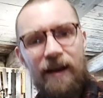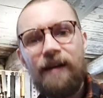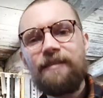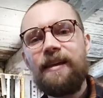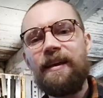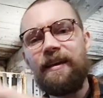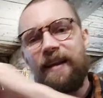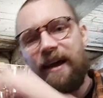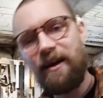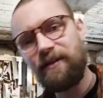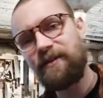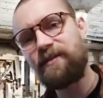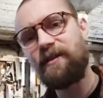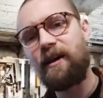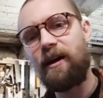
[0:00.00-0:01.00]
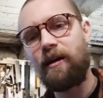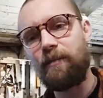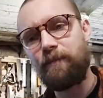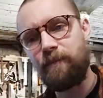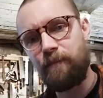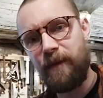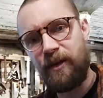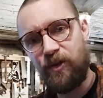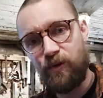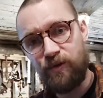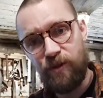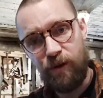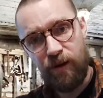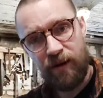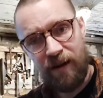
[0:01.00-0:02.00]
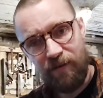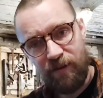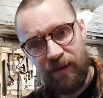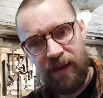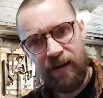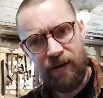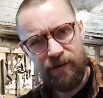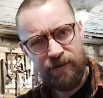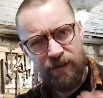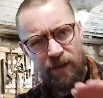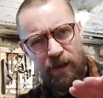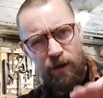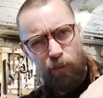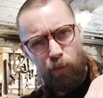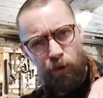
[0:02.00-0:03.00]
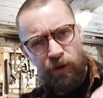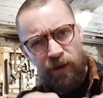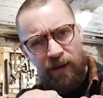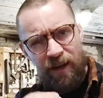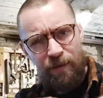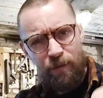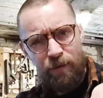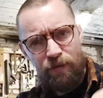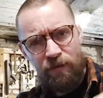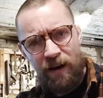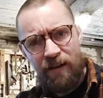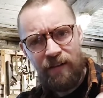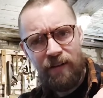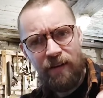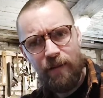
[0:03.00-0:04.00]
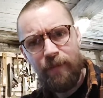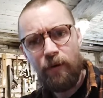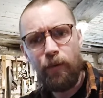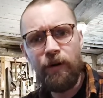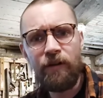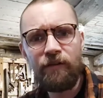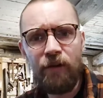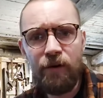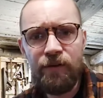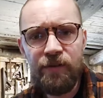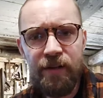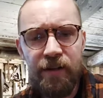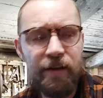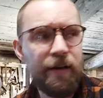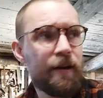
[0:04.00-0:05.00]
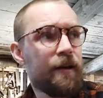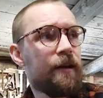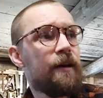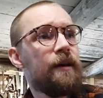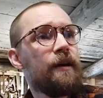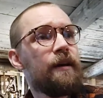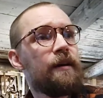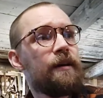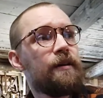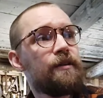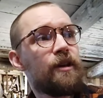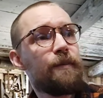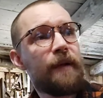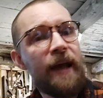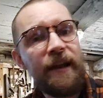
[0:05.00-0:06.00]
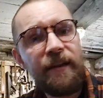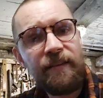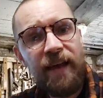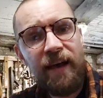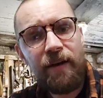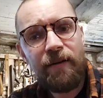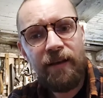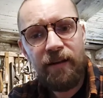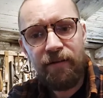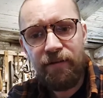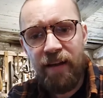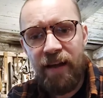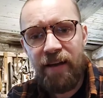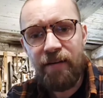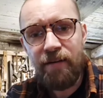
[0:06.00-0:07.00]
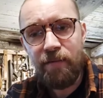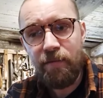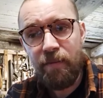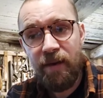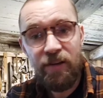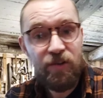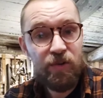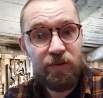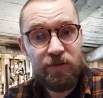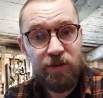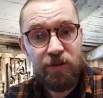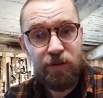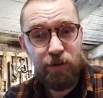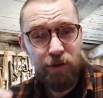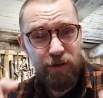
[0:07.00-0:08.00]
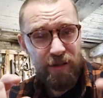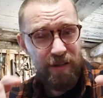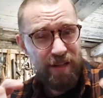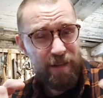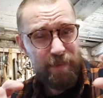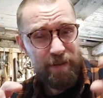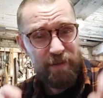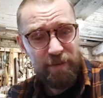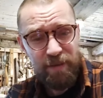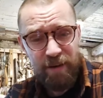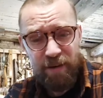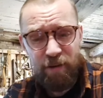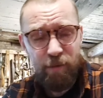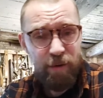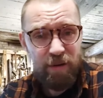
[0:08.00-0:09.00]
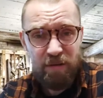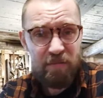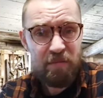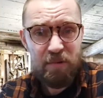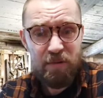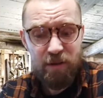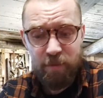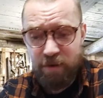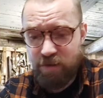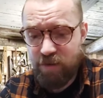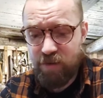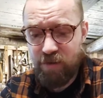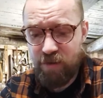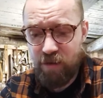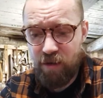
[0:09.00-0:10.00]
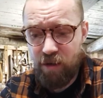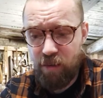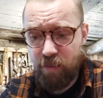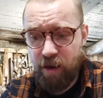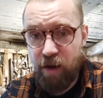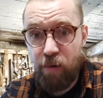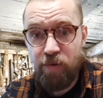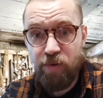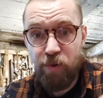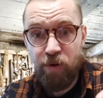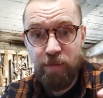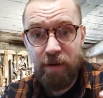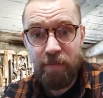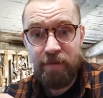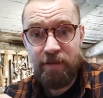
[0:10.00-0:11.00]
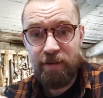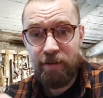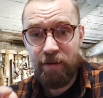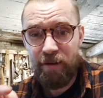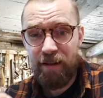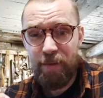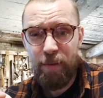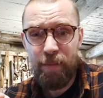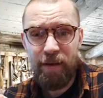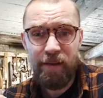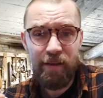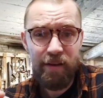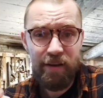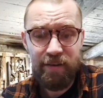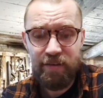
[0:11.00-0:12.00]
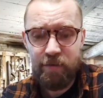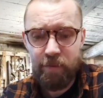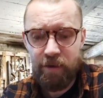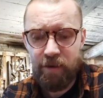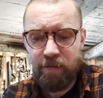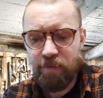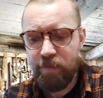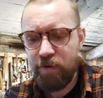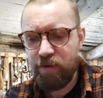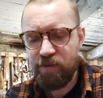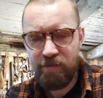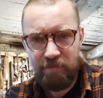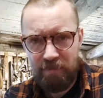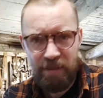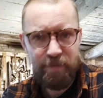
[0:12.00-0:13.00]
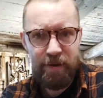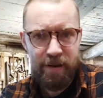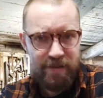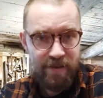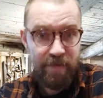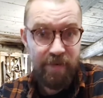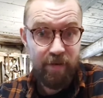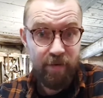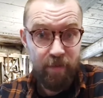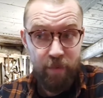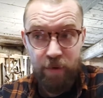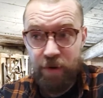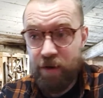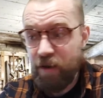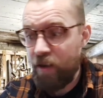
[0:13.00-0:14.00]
I'll take it out, I'll make sure it's totally level again because wood can kind of move around a little bit when you've roasted it. So plane it down, get it flat, make sure it's good. You lose a little bit of material, but not so much. I always order my material a little bit bigger than it needs to be because it's better to have a little bit more.